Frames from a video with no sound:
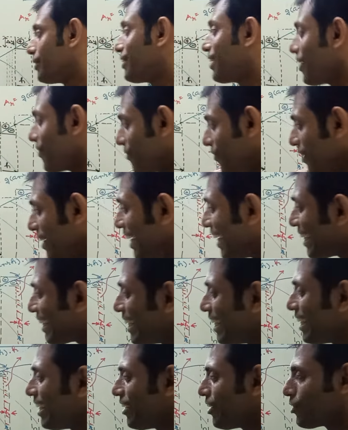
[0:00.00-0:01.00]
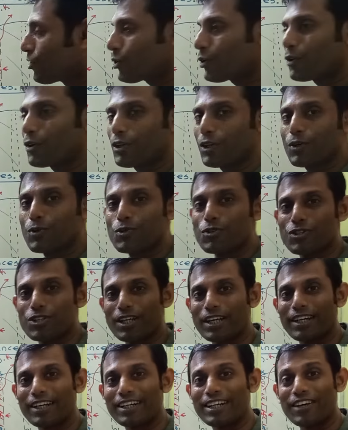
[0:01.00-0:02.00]
definitely
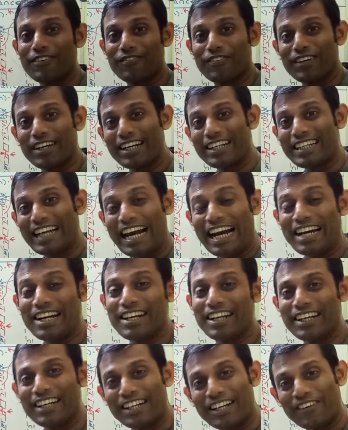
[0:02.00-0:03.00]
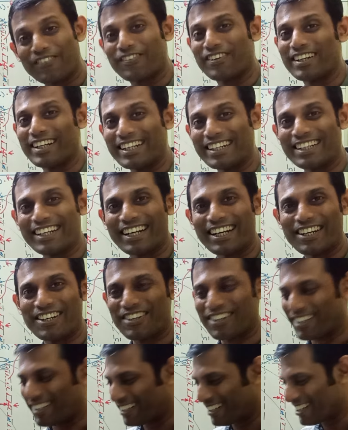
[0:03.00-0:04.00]
introducing definite and indefinite
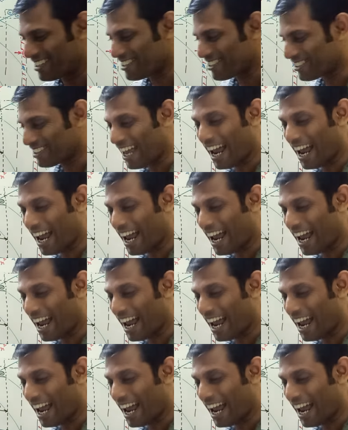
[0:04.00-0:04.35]
integrals.